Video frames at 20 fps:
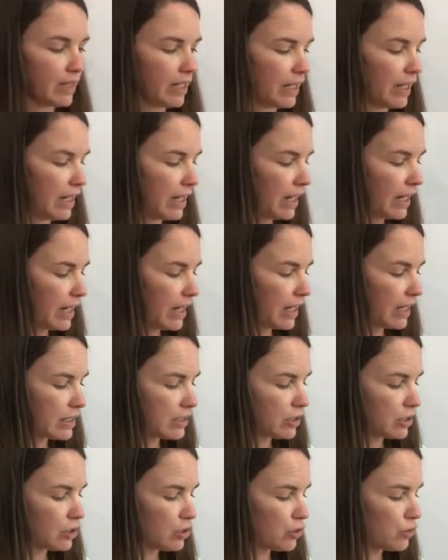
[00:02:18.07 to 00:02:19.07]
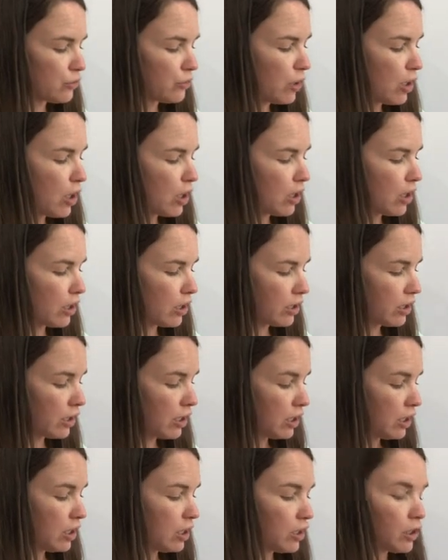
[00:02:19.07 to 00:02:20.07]
and you are
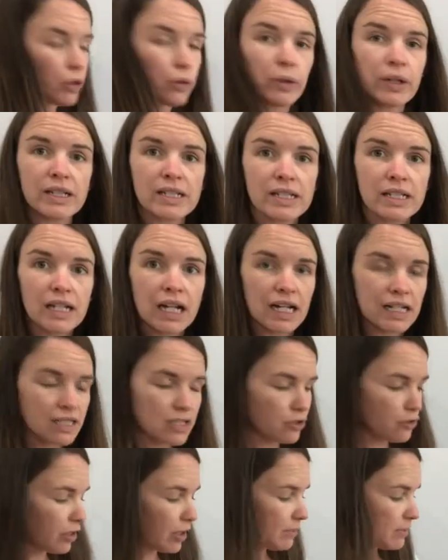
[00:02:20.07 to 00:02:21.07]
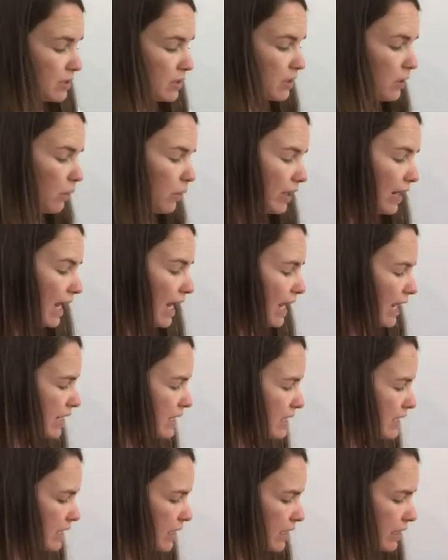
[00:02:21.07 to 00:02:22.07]
going to cut strips. So what I
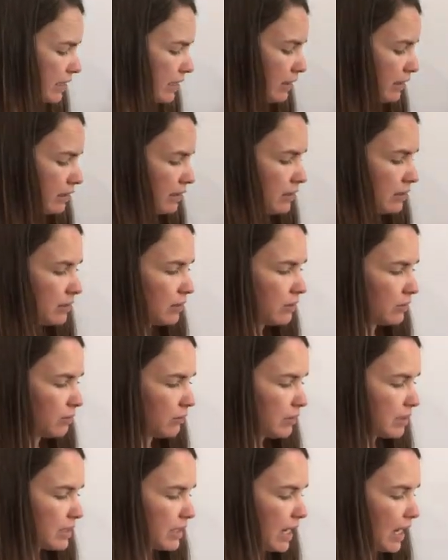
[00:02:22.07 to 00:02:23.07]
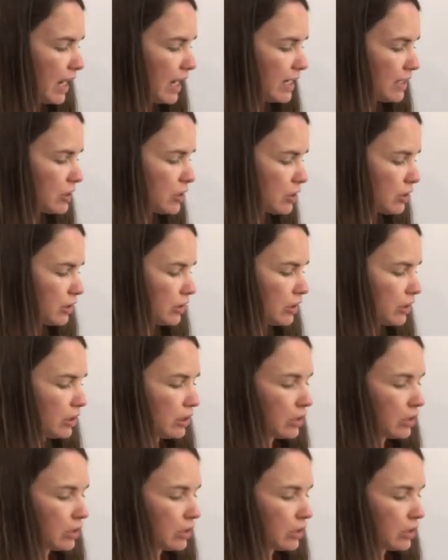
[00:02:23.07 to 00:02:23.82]
did was I took